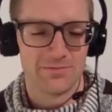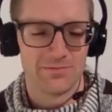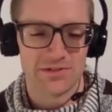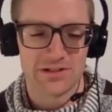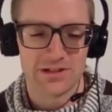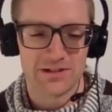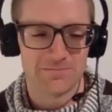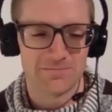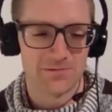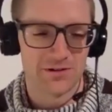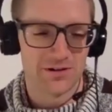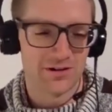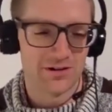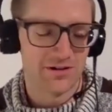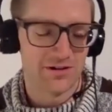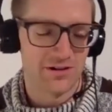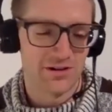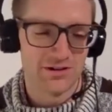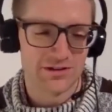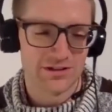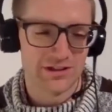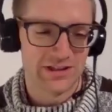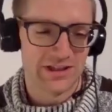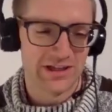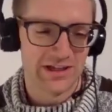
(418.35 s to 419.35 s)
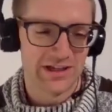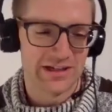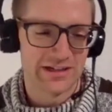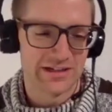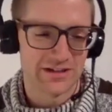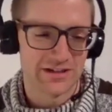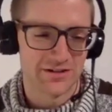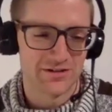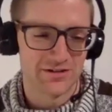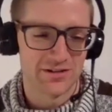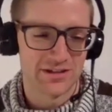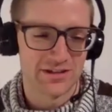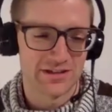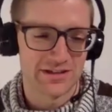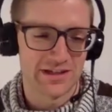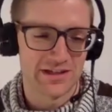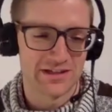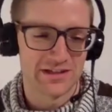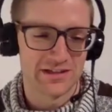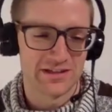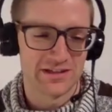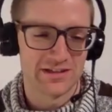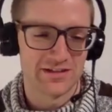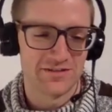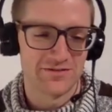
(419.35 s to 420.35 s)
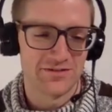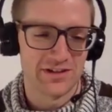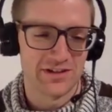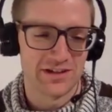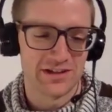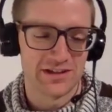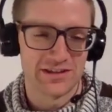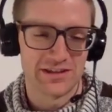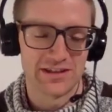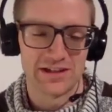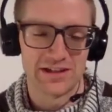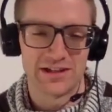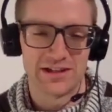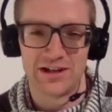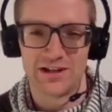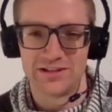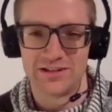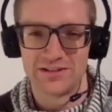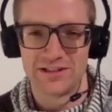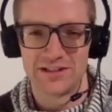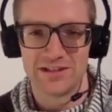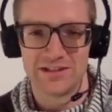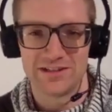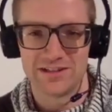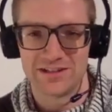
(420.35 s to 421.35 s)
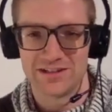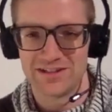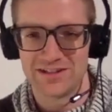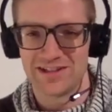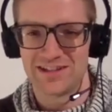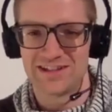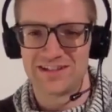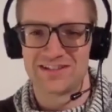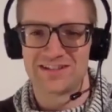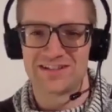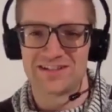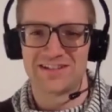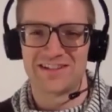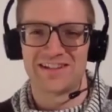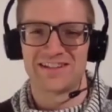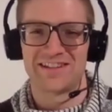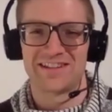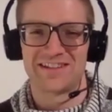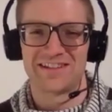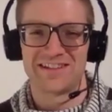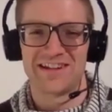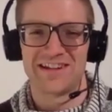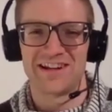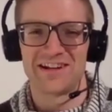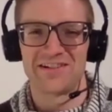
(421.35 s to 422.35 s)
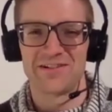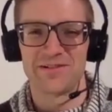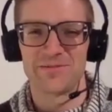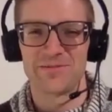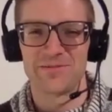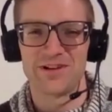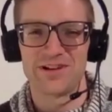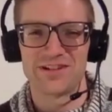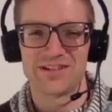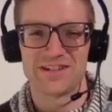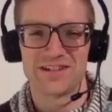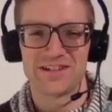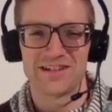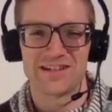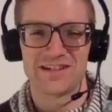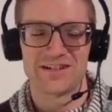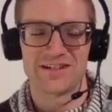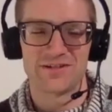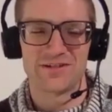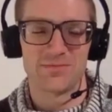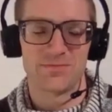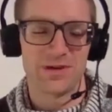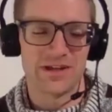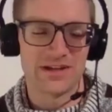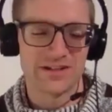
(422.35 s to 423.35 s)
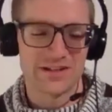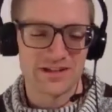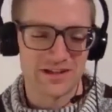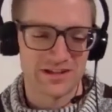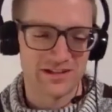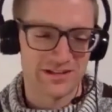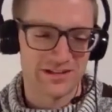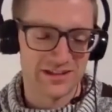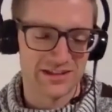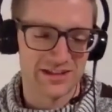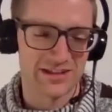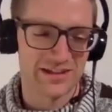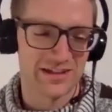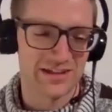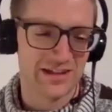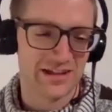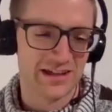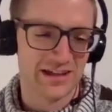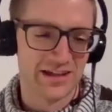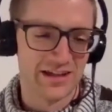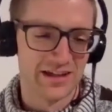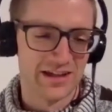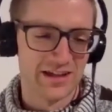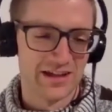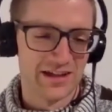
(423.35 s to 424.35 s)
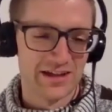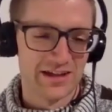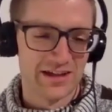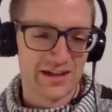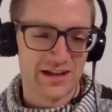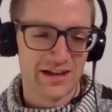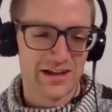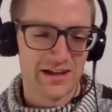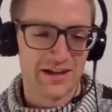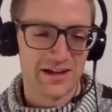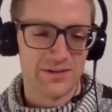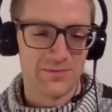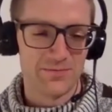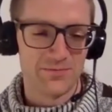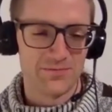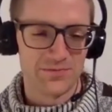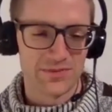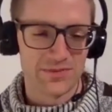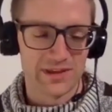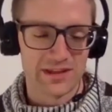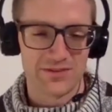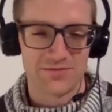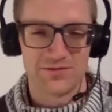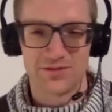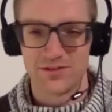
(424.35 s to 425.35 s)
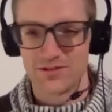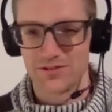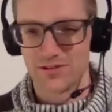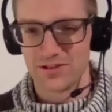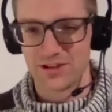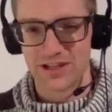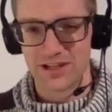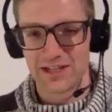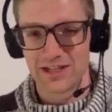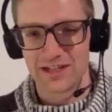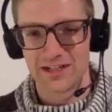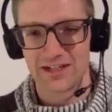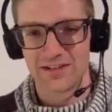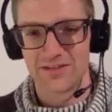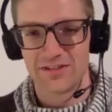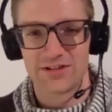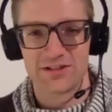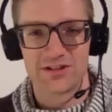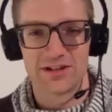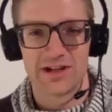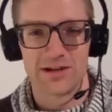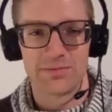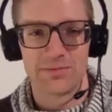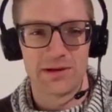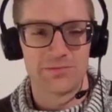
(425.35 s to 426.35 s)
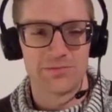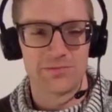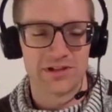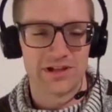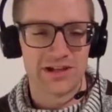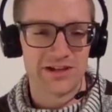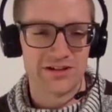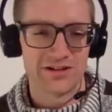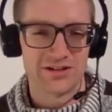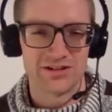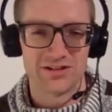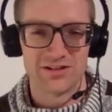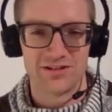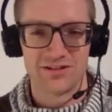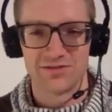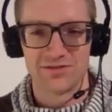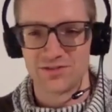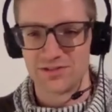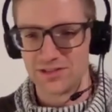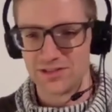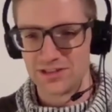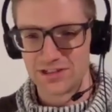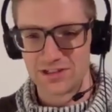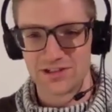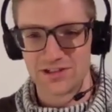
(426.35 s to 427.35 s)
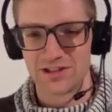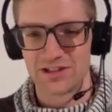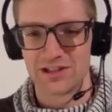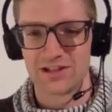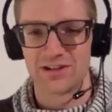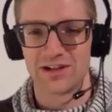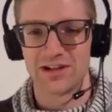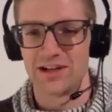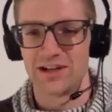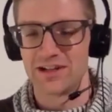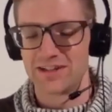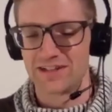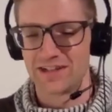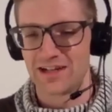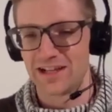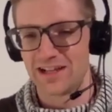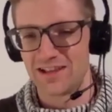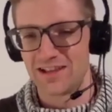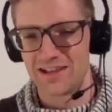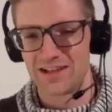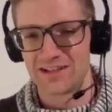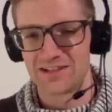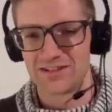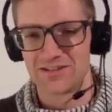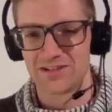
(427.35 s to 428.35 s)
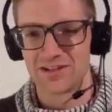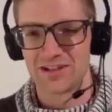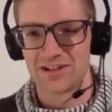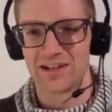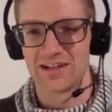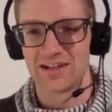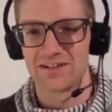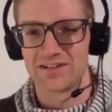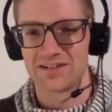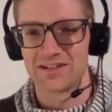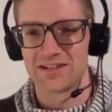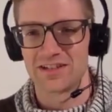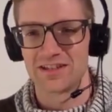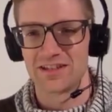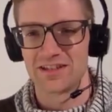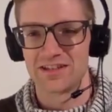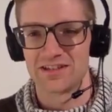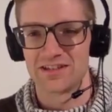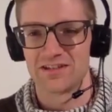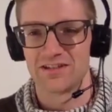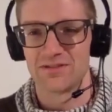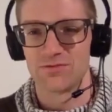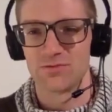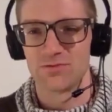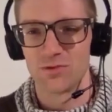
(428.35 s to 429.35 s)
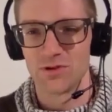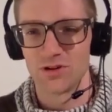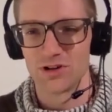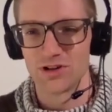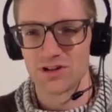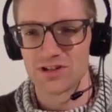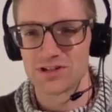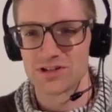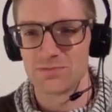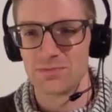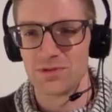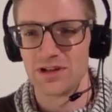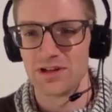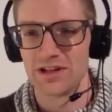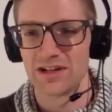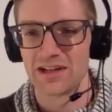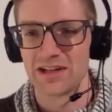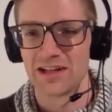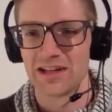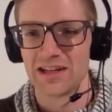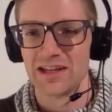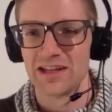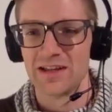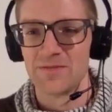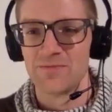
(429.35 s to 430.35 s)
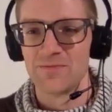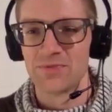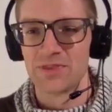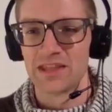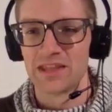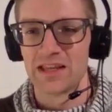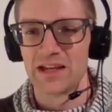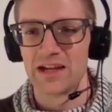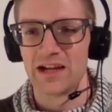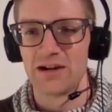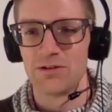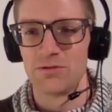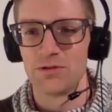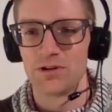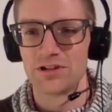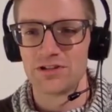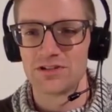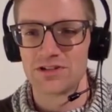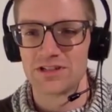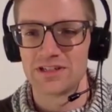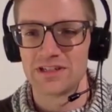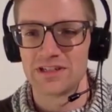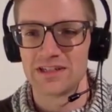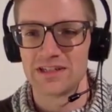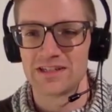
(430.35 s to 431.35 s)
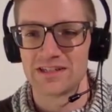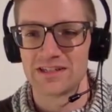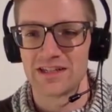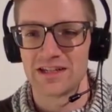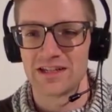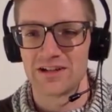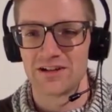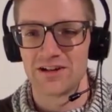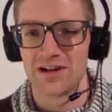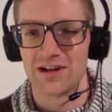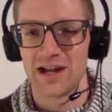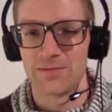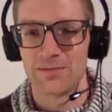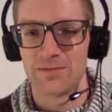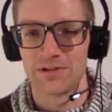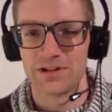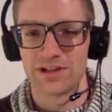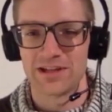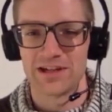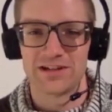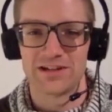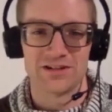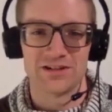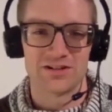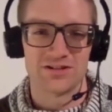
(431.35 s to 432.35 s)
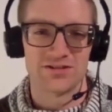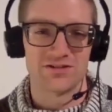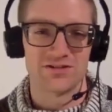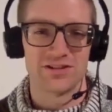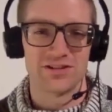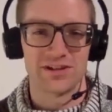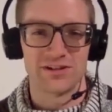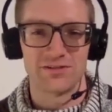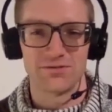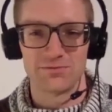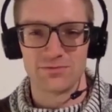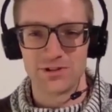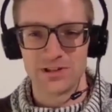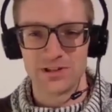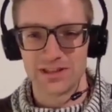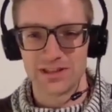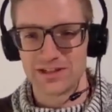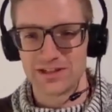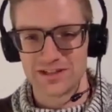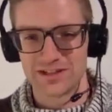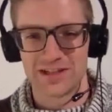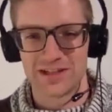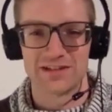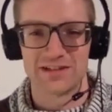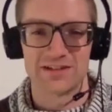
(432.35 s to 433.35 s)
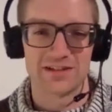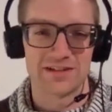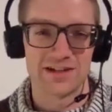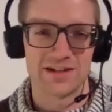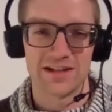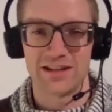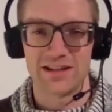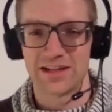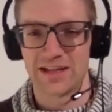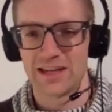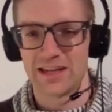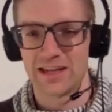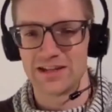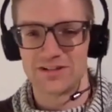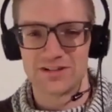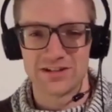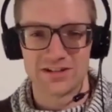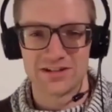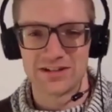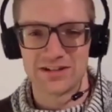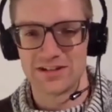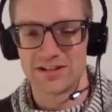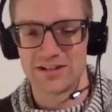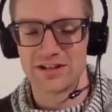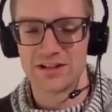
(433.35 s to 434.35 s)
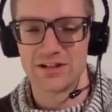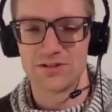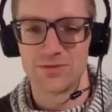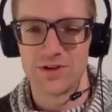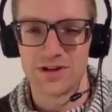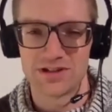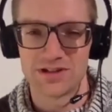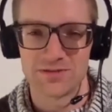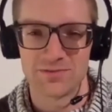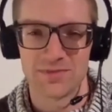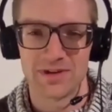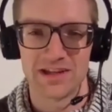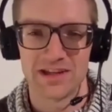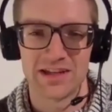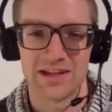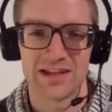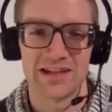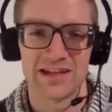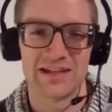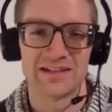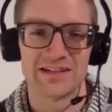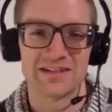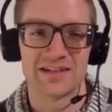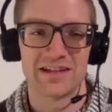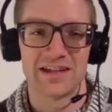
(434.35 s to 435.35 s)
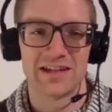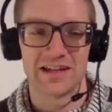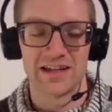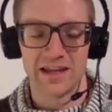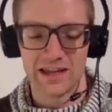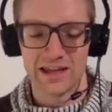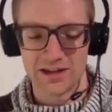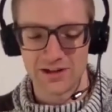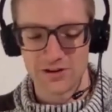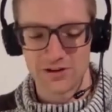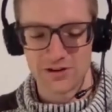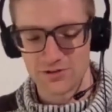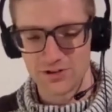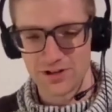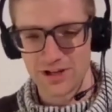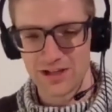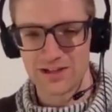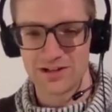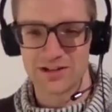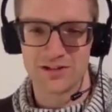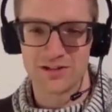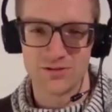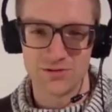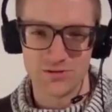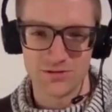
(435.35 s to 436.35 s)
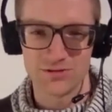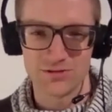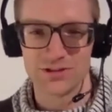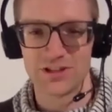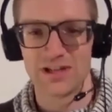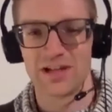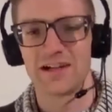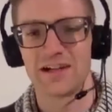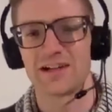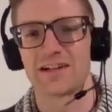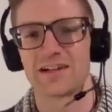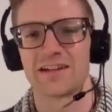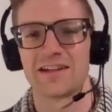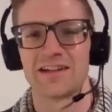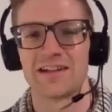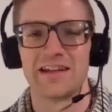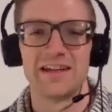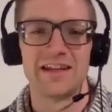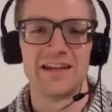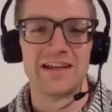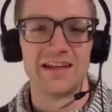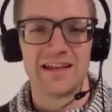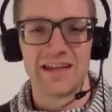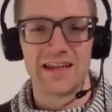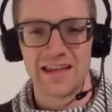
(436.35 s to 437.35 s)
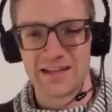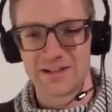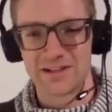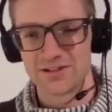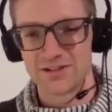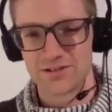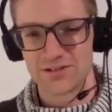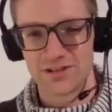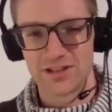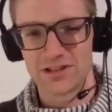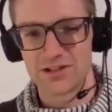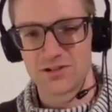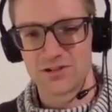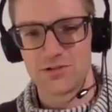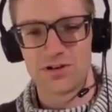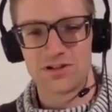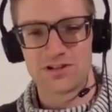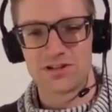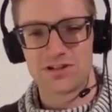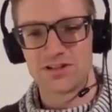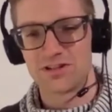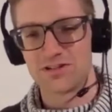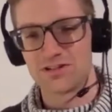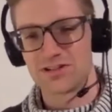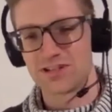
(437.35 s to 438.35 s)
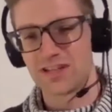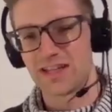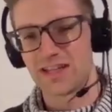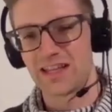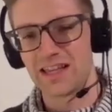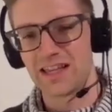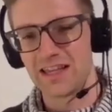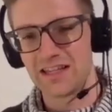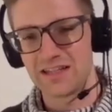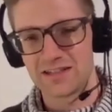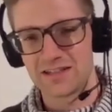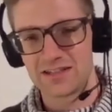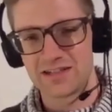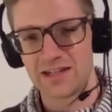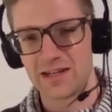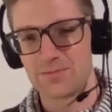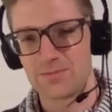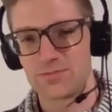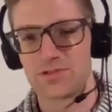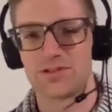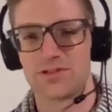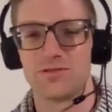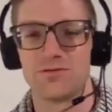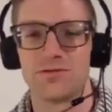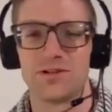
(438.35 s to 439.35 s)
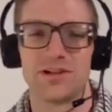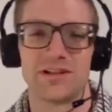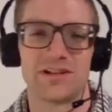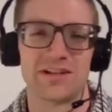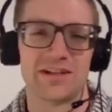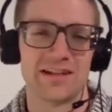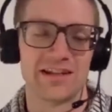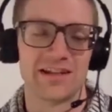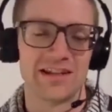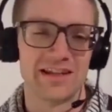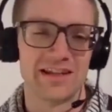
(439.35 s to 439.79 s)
Somewhere along the lines, I heard this idea of like the gauntlet as like this hiring process. And so basically, if you at any of the job applications for Lead Cookie or Content Allies, you can kind of see this in works. But what you'll see is like our applications are like really intense. It's not like, hey, just send in your resume. It's like, hey, create a Google Doc, answer these questions. There's like 8 steps to it.